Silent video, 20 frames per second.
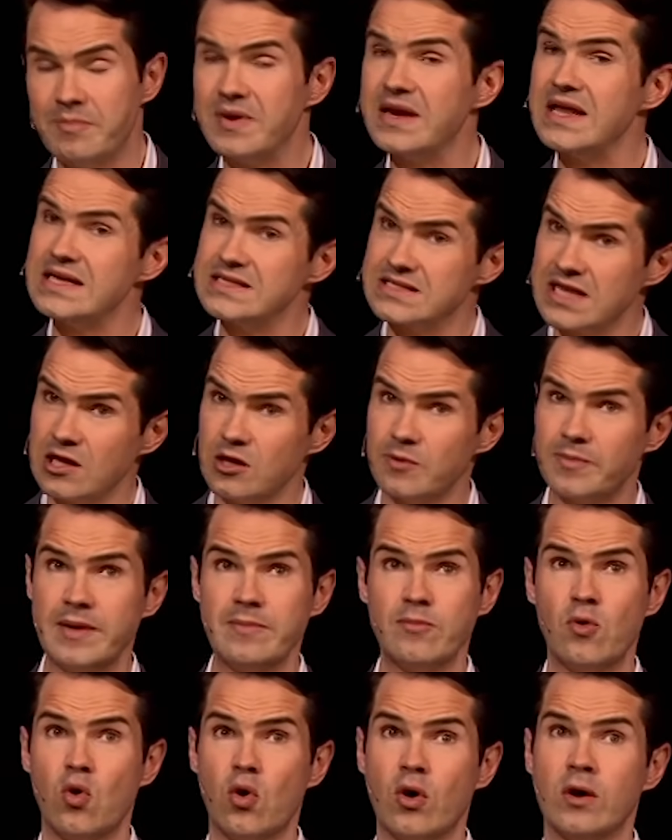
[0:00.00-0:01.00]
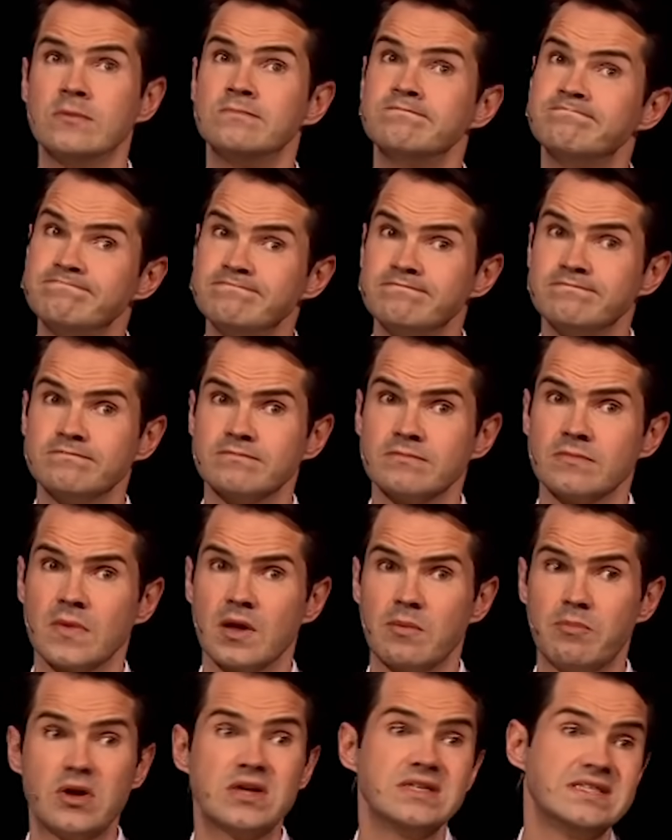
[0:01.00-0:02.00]
But it is a little bit more,
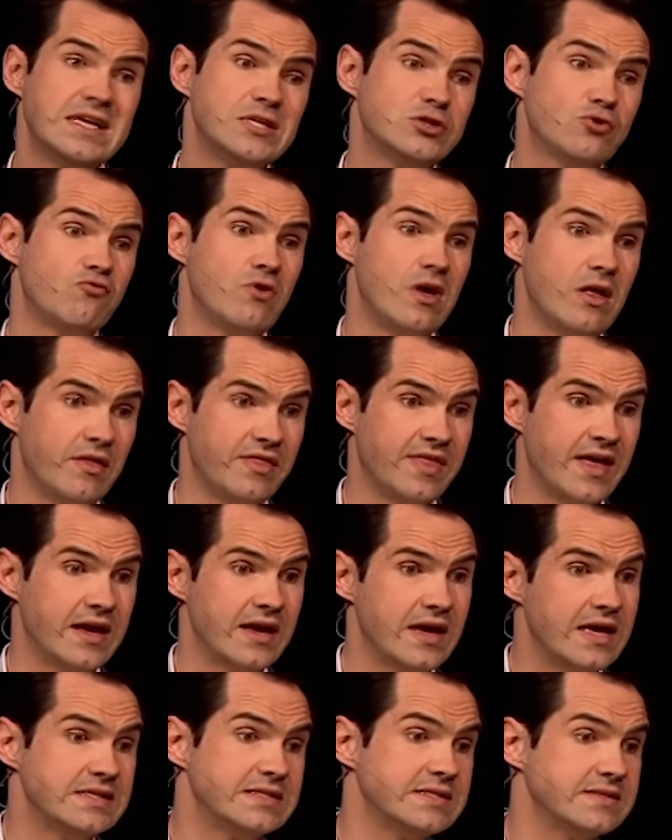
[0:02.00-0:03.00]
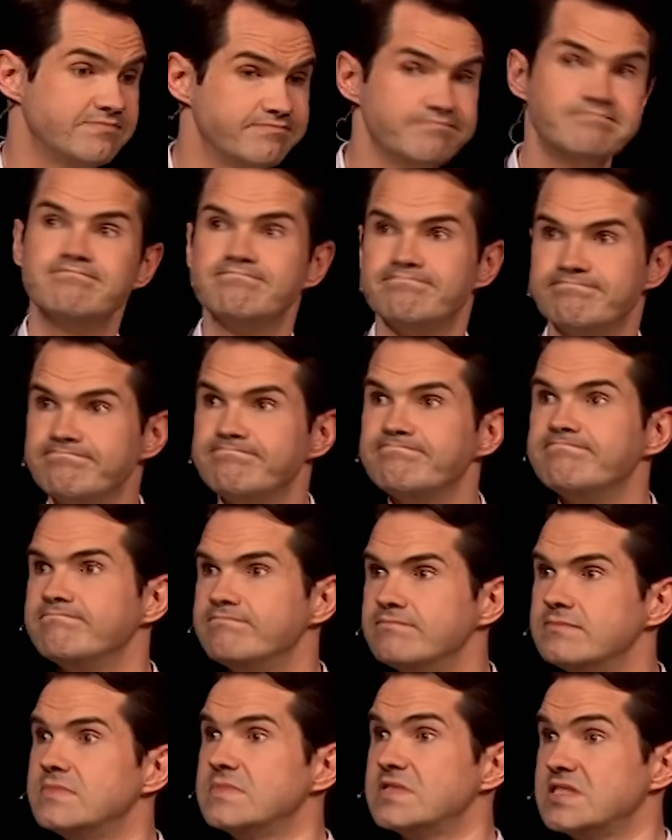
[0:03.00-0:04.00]
because it is a real thing,
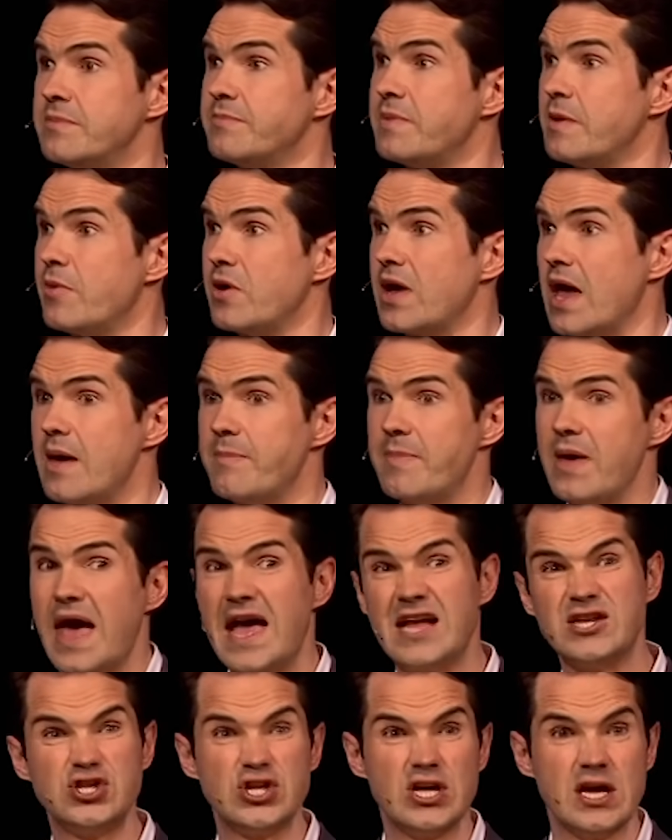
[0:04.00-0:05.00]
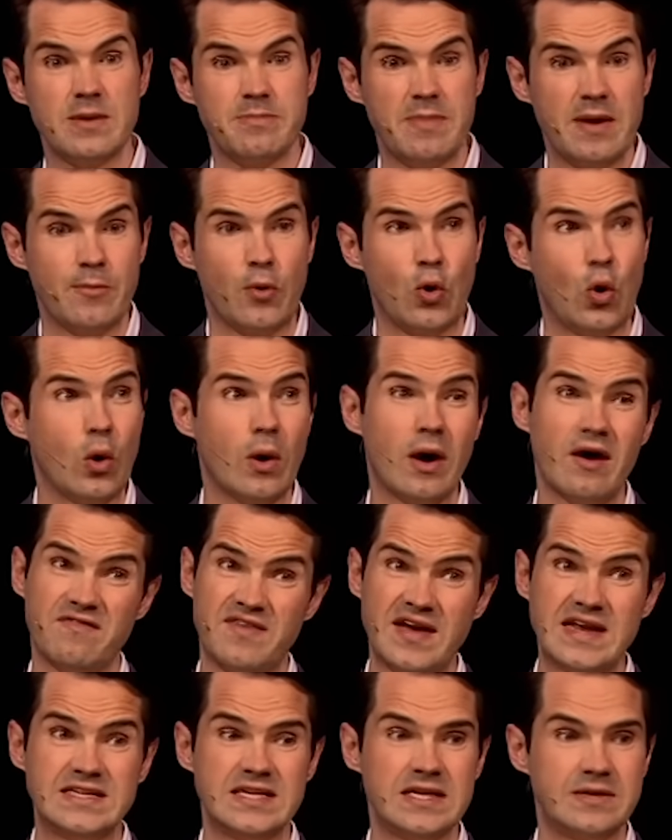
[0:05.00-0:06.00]
some people get a bit edgy, a bit more
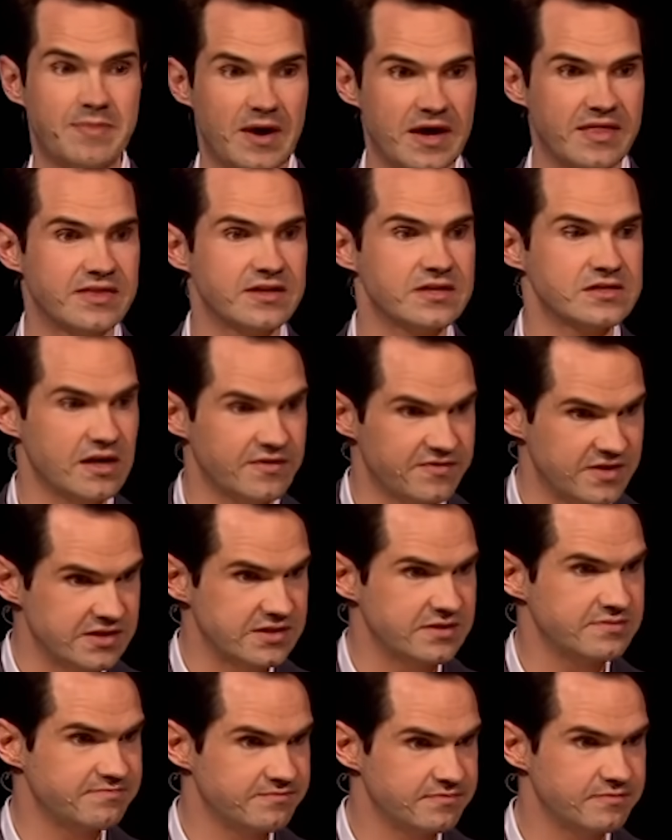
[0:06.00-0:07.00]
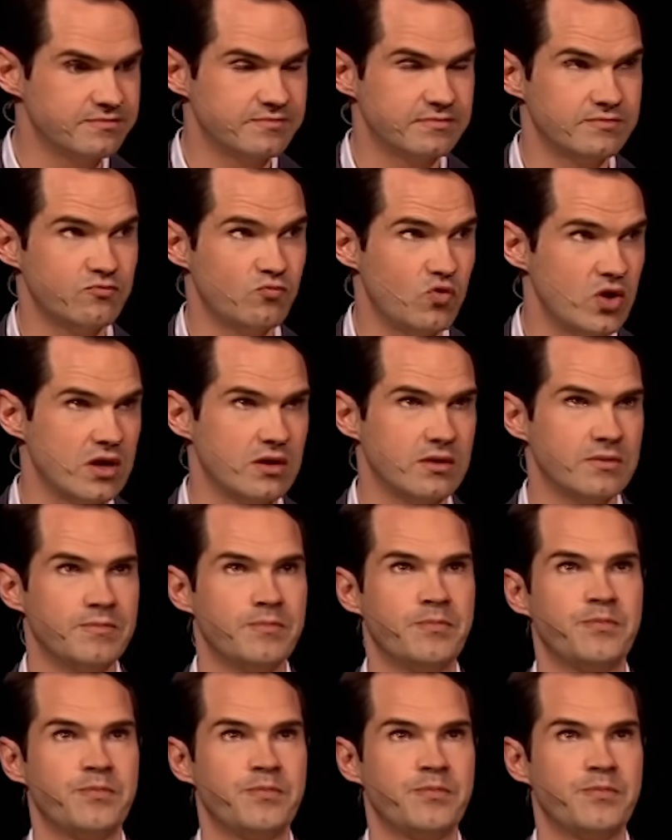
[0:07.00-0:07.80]
offended by stuff that's real.